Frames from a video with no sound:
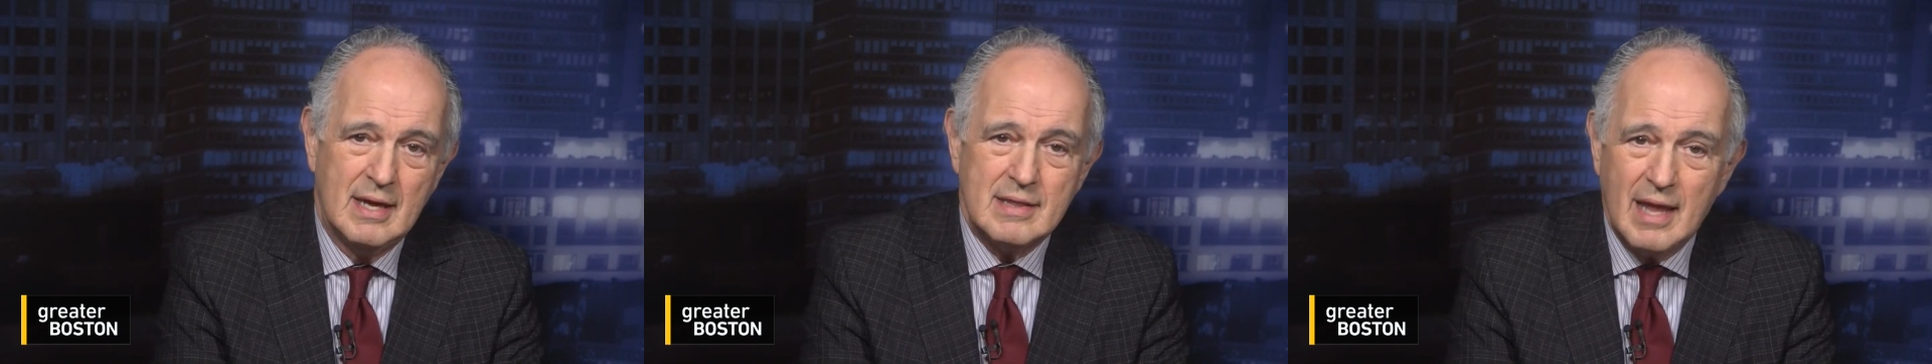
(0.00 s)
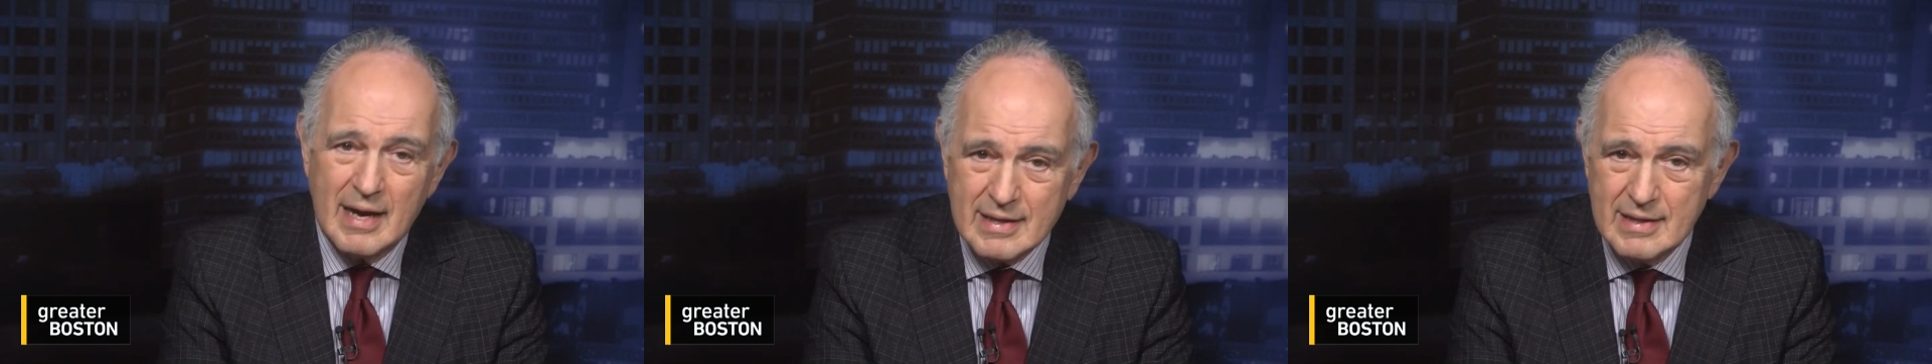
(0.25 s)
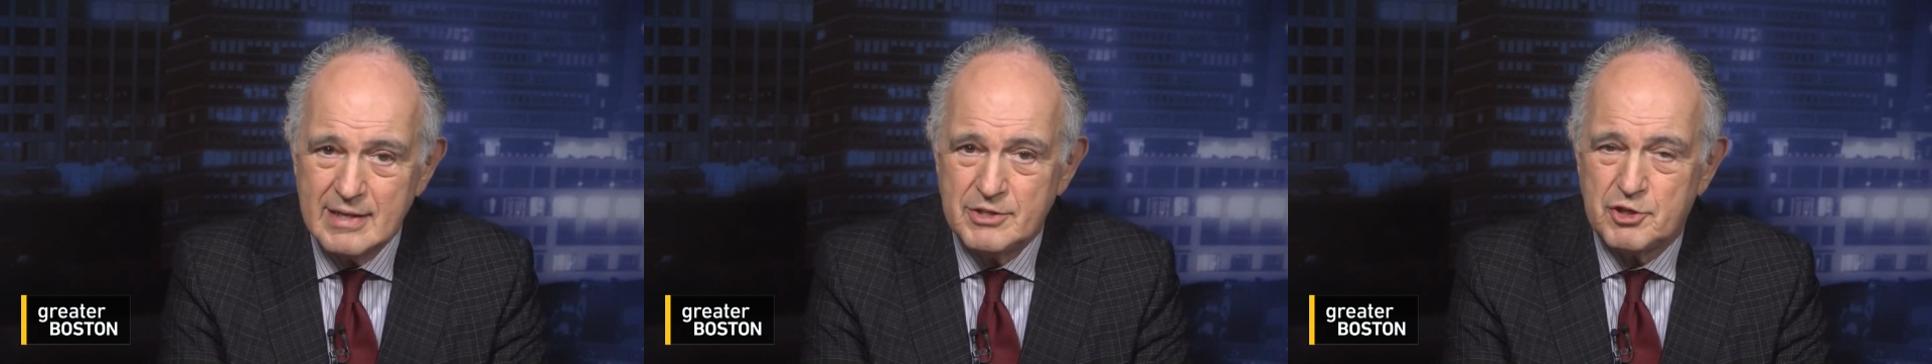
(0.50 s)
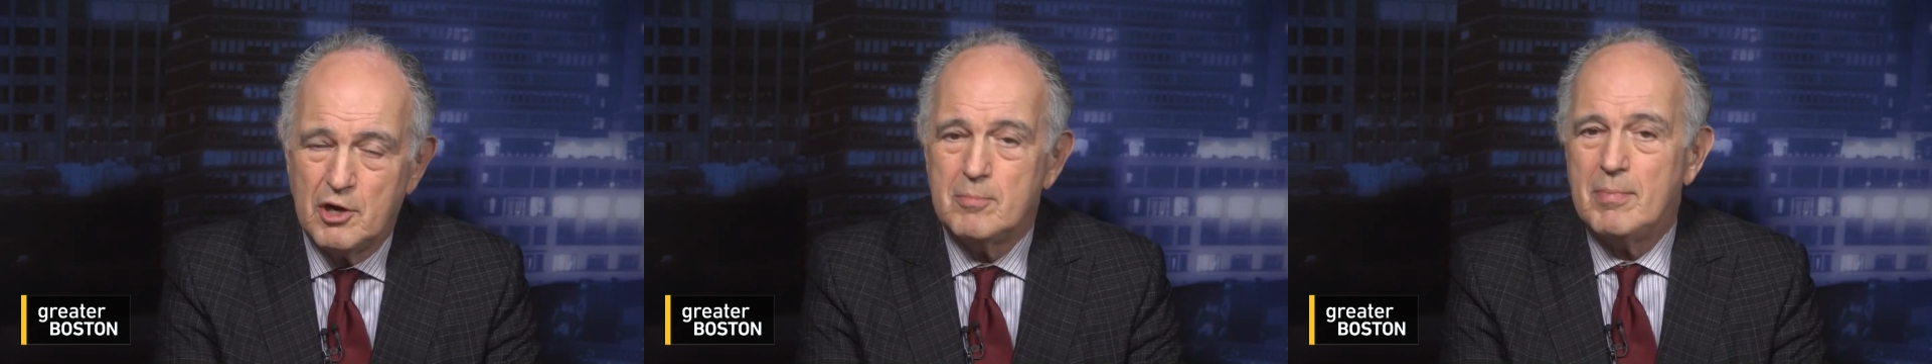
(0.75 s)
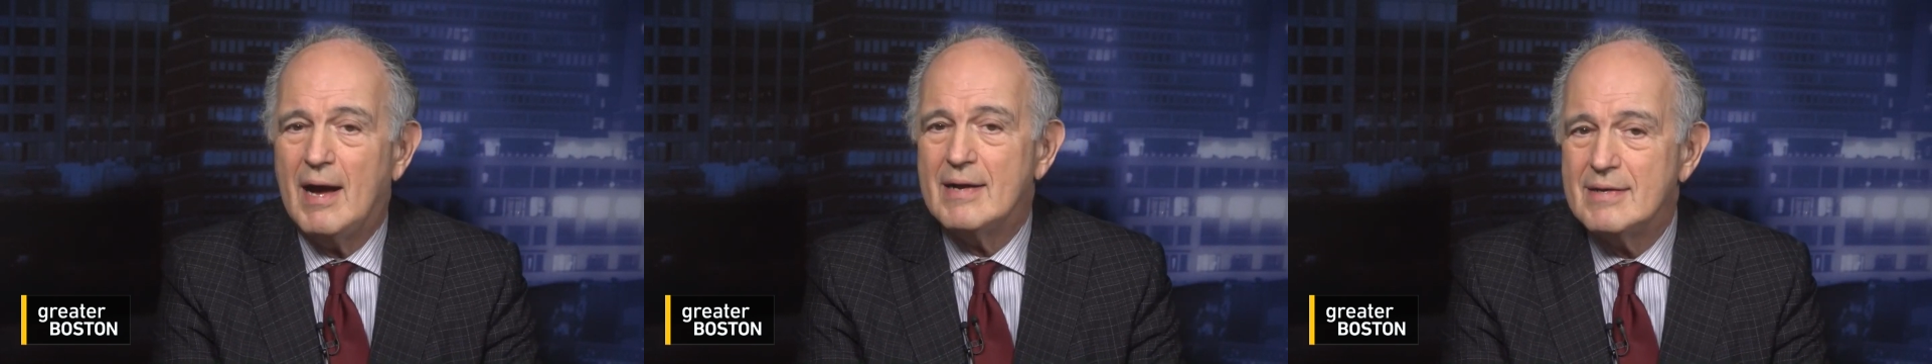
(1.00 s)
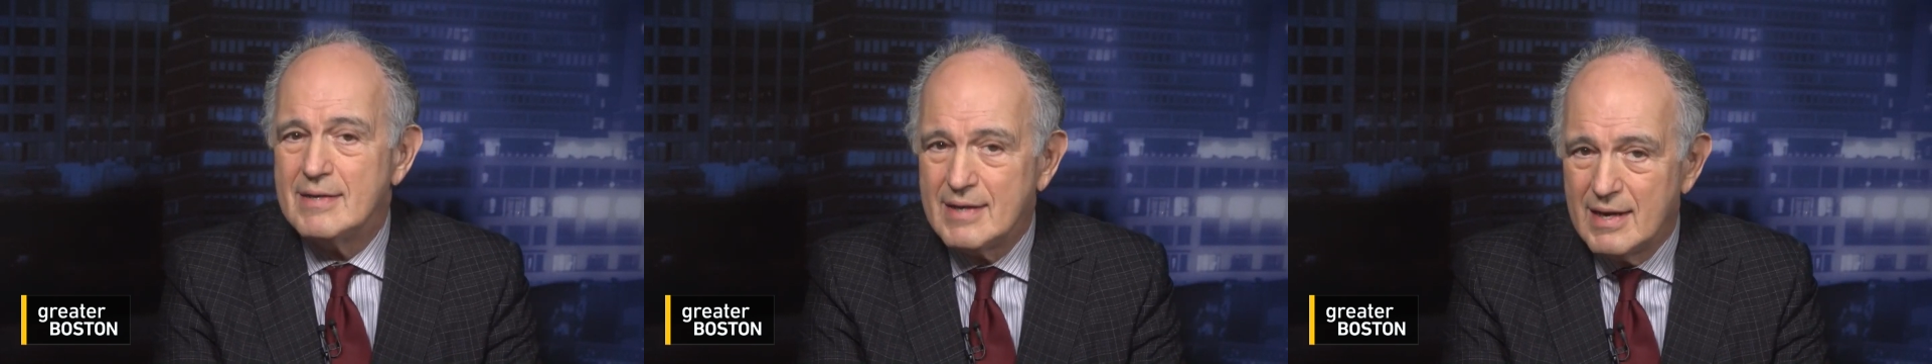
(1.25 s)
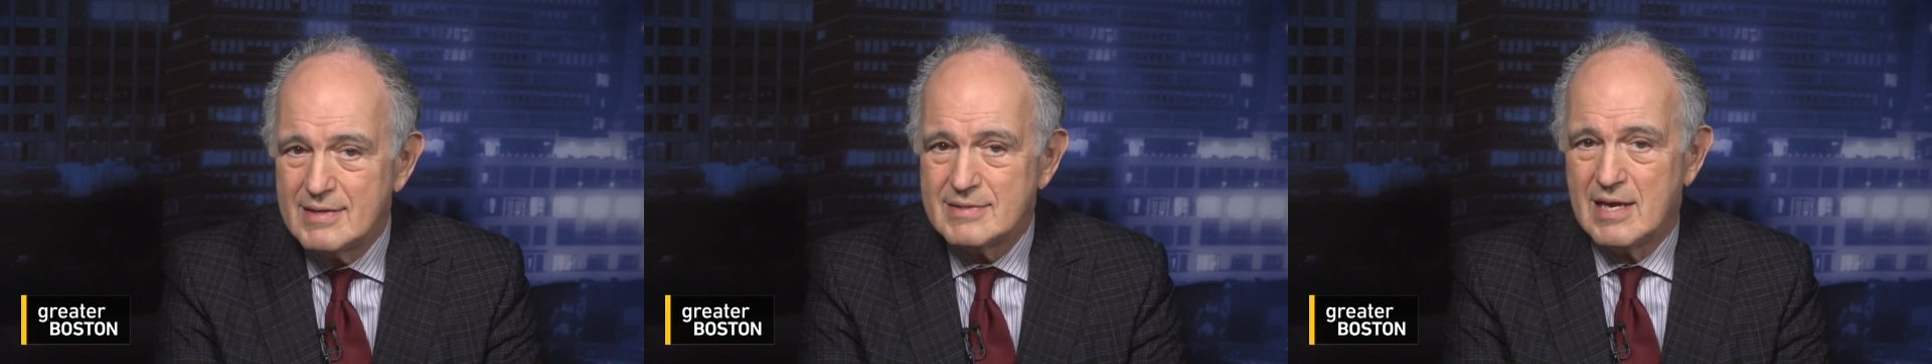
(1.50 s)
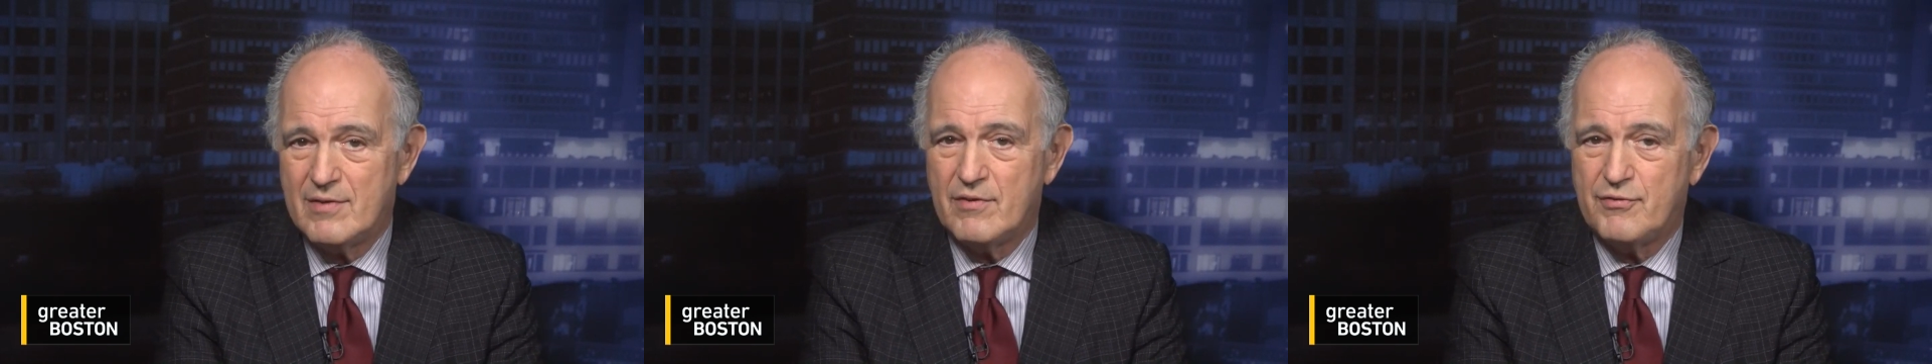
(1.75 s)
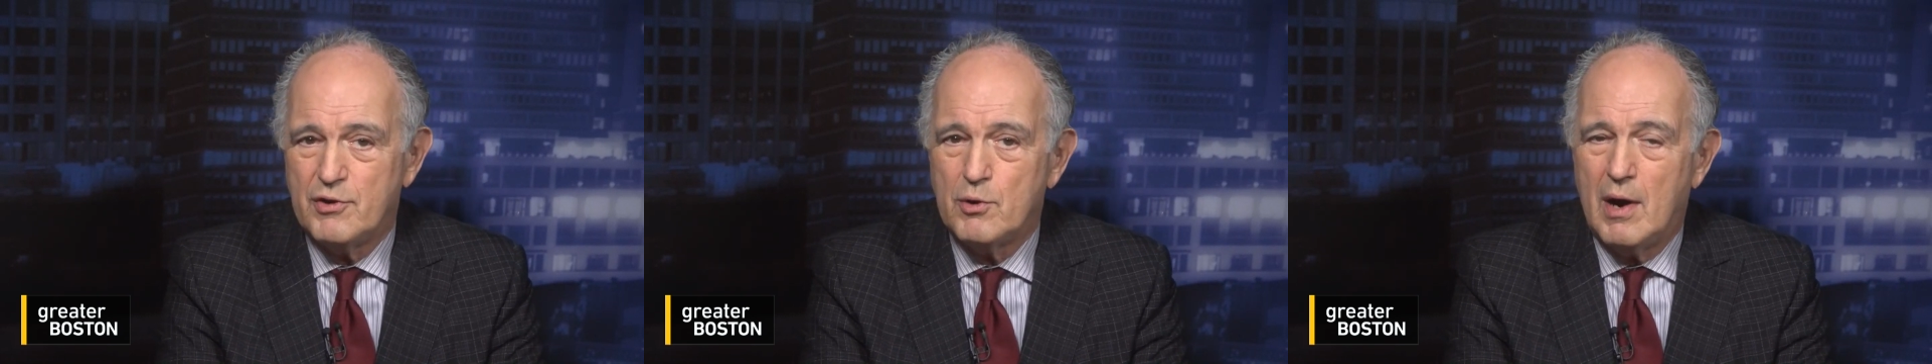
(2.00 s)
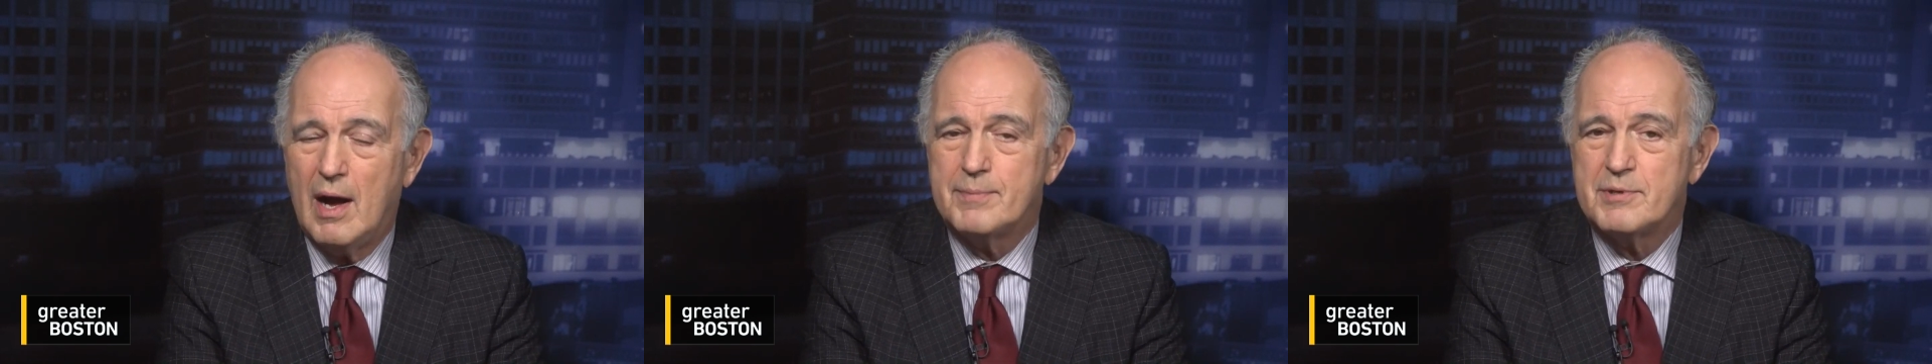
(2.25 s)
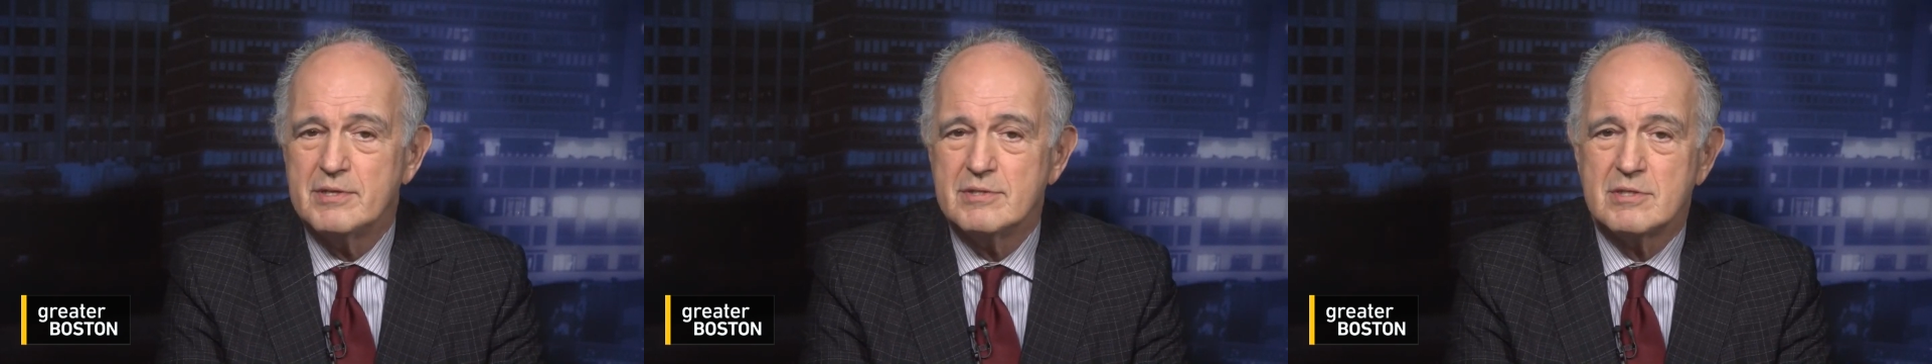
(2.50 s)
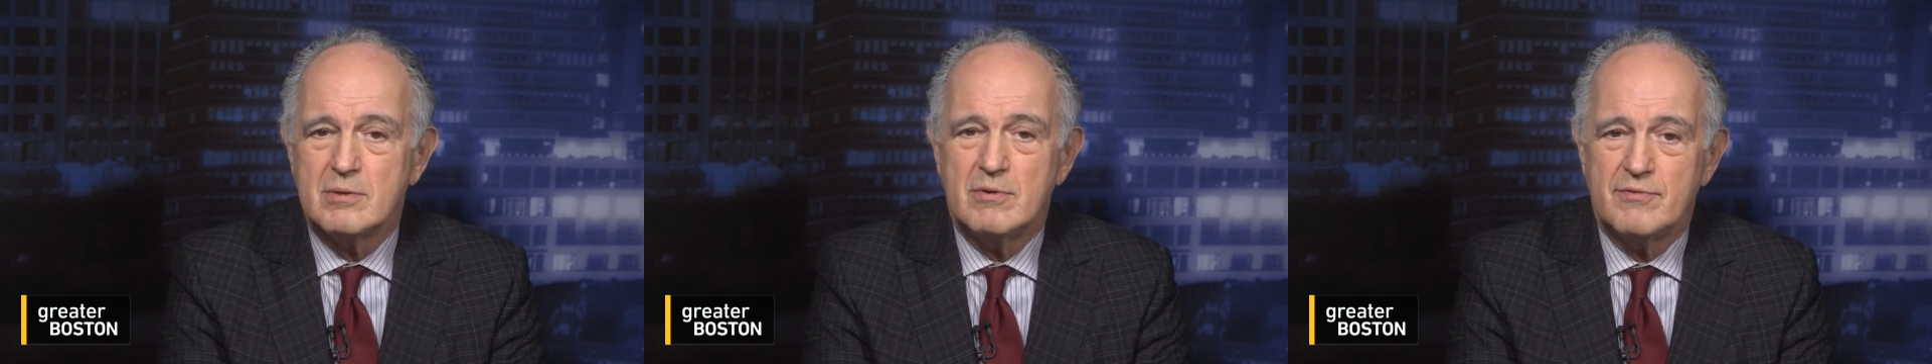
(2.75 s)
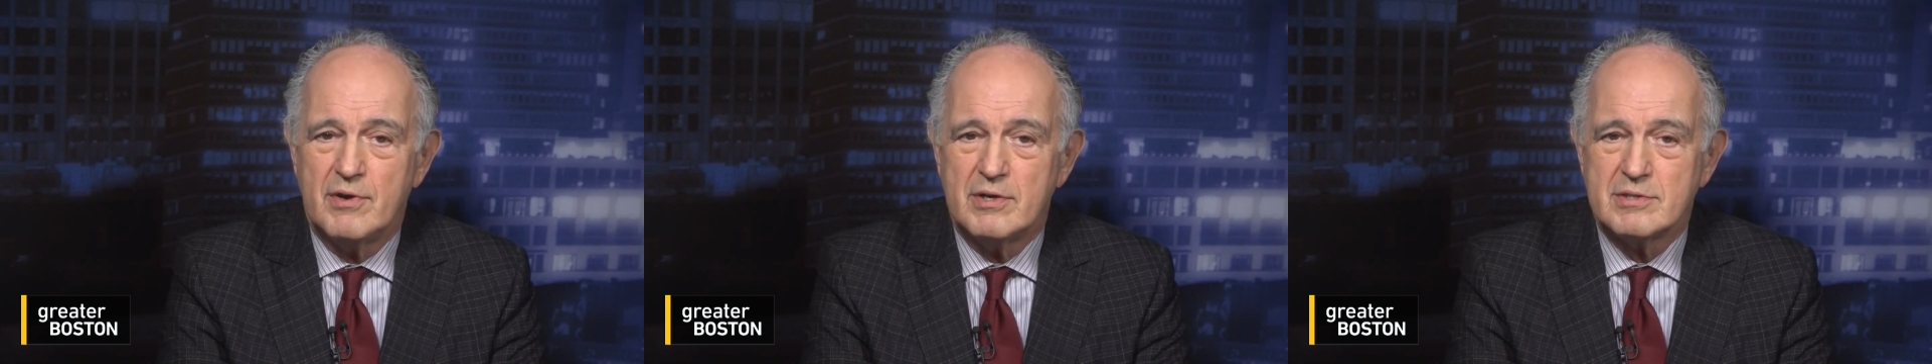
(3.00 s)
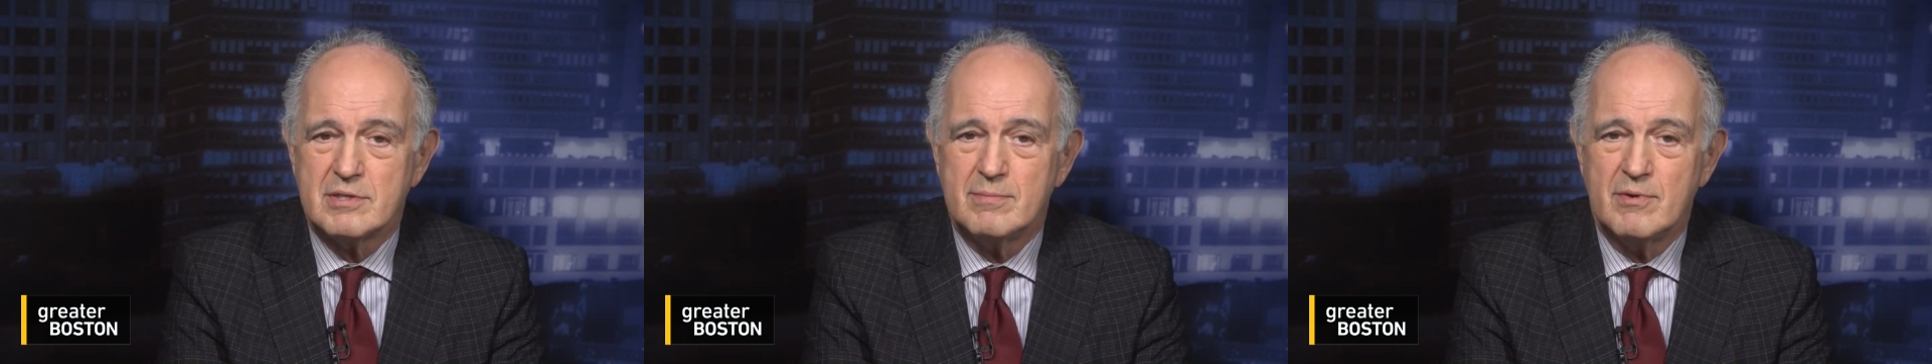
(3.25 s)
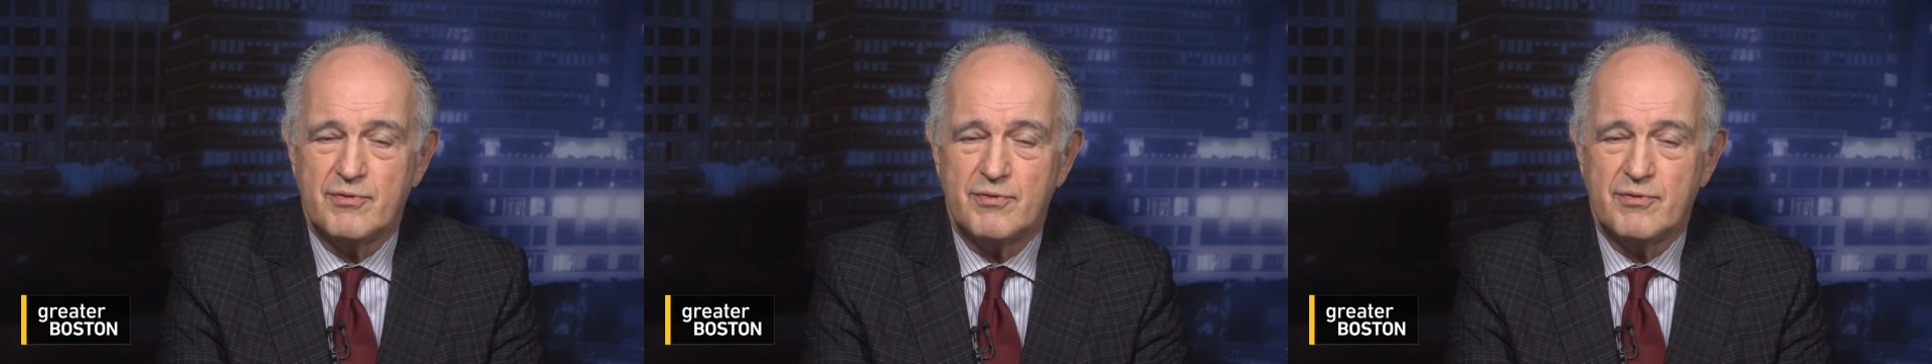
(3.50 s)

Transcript: Luckily, Joe Biden does have a few options to reverse them,